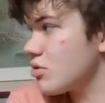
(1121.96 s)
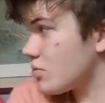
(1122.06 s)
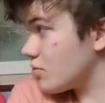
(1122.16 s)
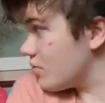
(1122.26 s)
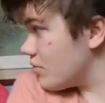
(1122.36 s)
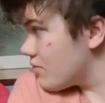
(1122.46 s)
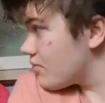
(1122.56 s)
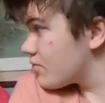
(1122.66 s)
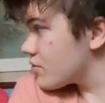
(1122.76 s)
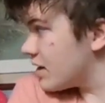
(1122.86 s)
So
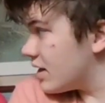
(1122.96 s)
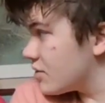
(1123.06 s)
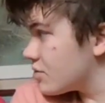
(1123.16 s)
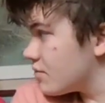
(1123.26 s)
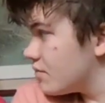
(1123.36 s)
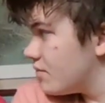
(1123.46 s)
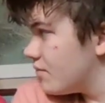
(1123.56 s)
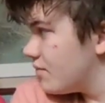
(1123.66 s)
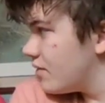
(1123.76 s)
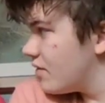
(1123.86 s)
besides,
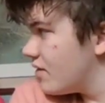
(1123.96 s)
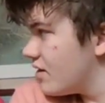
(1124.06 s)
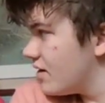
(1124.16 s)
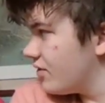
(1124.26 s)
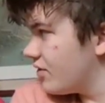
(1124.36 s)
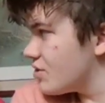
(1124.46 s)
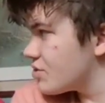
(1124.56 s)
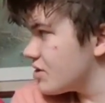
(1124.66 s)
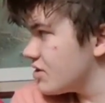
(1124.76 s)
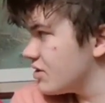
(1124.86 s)
it
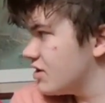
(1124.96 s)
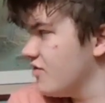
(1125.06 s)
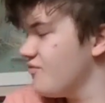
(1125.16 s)
doesn't